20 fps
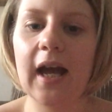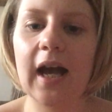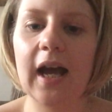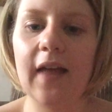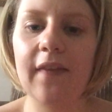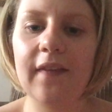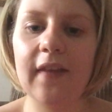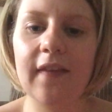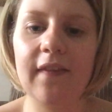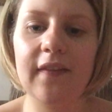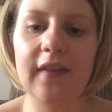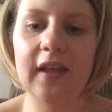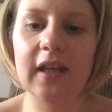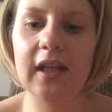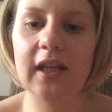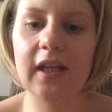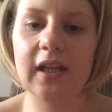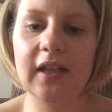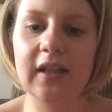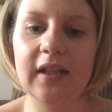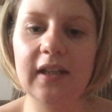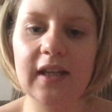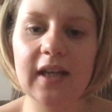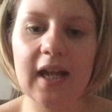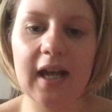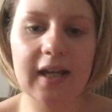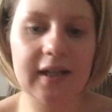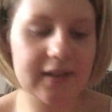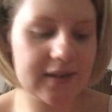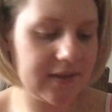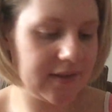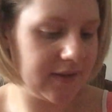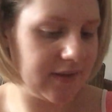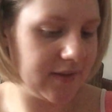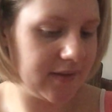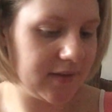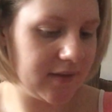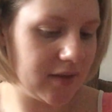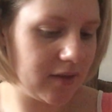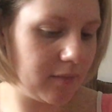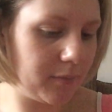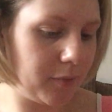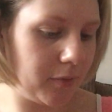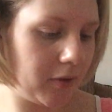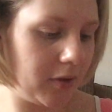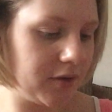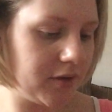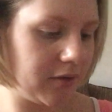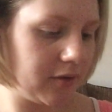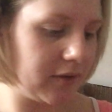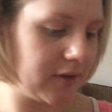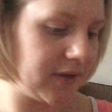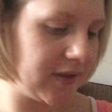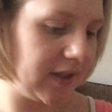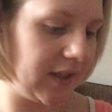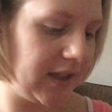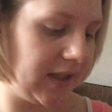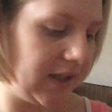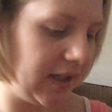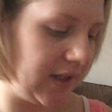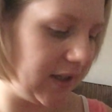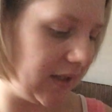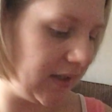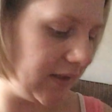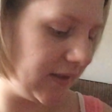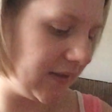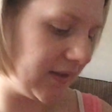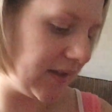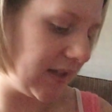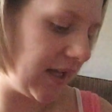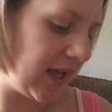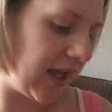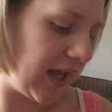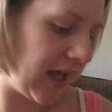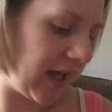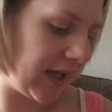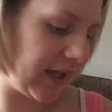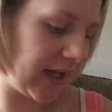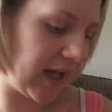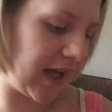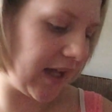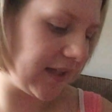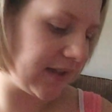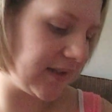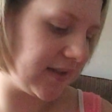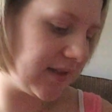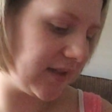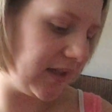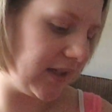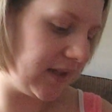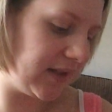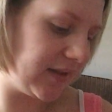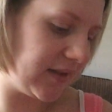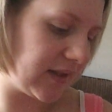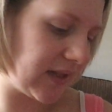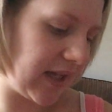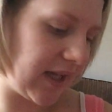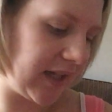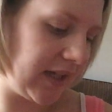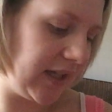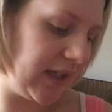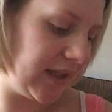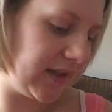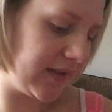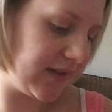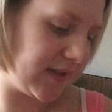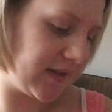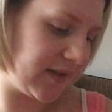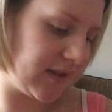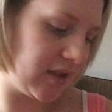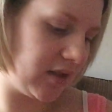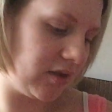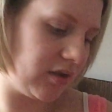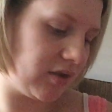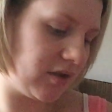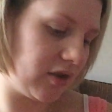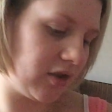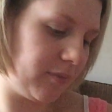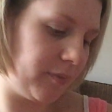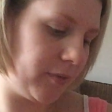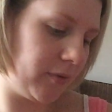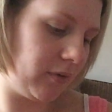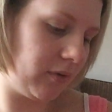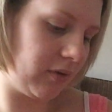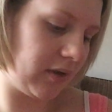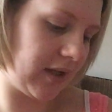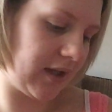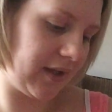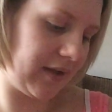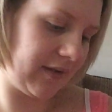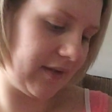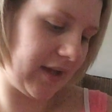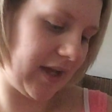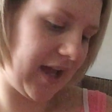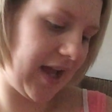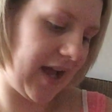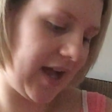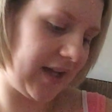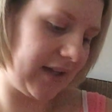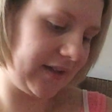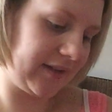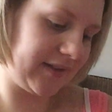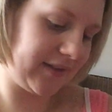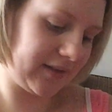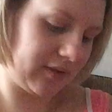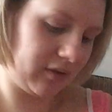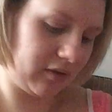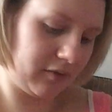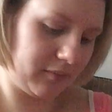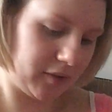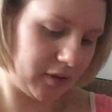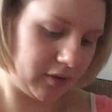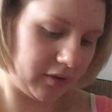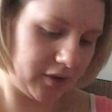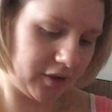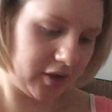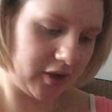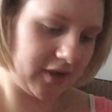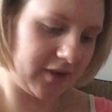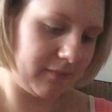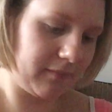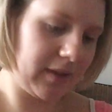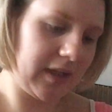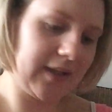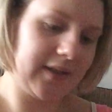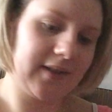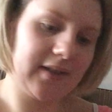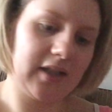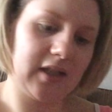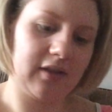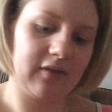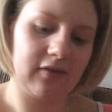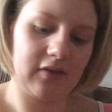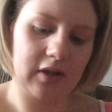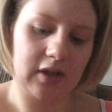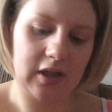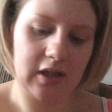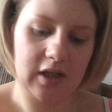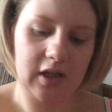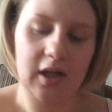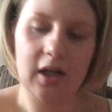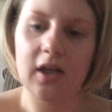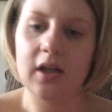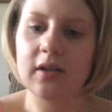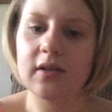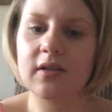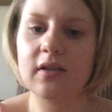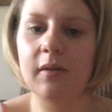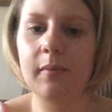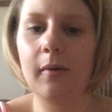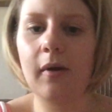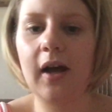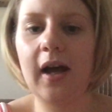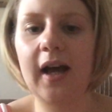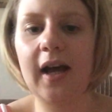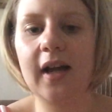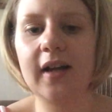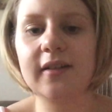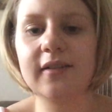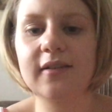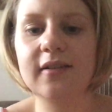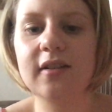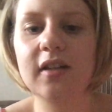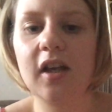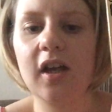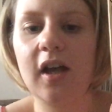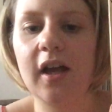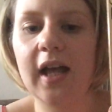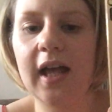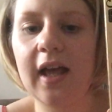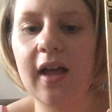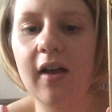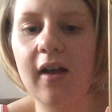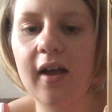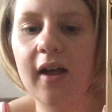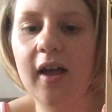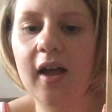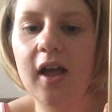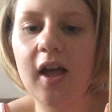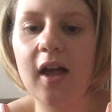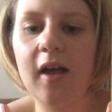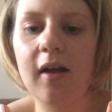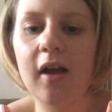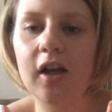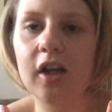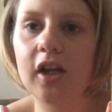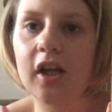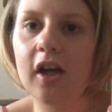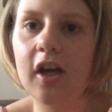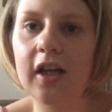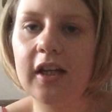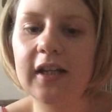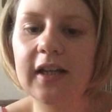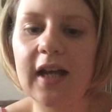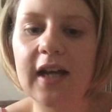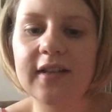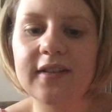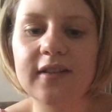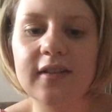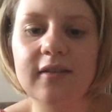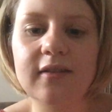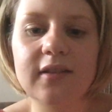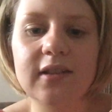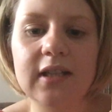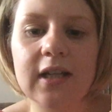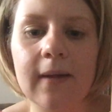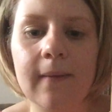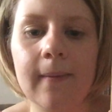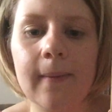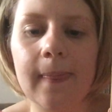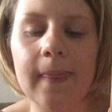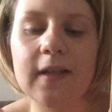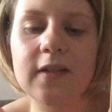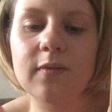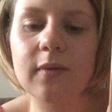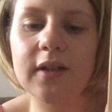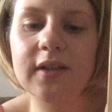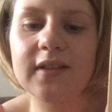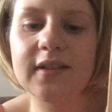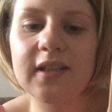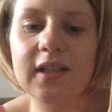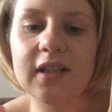And then the next product is an Anise Double Act. Oh my gosh, it's massive. Double Act Curling Essence. It's worth